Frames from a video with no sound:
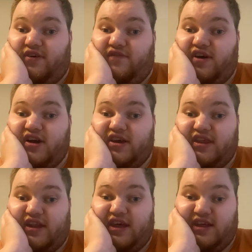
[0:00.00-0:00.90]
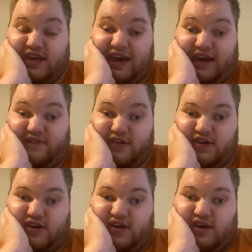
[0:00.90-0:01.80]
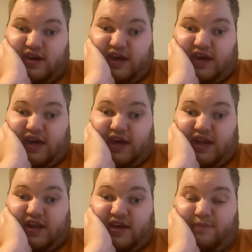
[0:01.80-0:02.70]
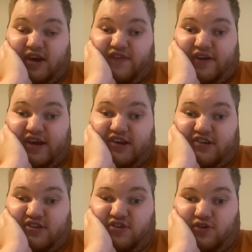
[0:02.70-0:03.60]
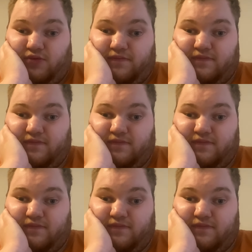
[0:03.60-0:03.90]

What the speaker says: Foxy that they shave. And it's a big foundation, too.